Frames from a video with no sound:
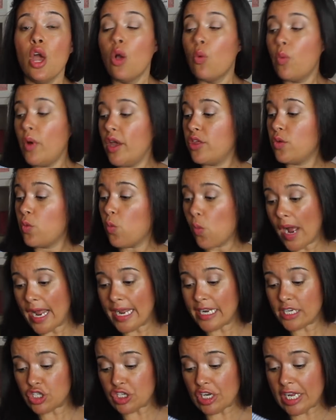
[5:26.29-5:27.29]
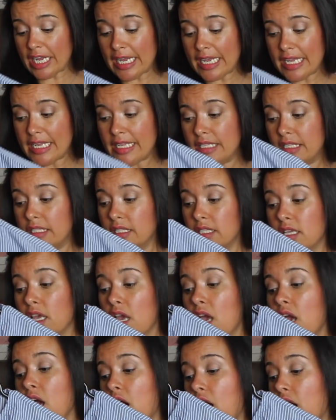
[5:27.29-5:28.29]
with white jeans,
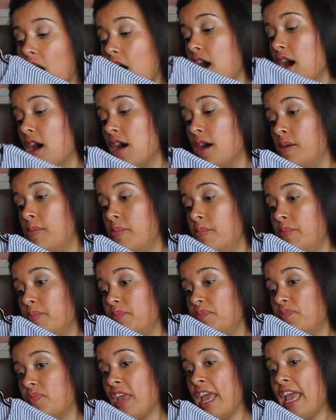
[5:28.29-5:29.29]
and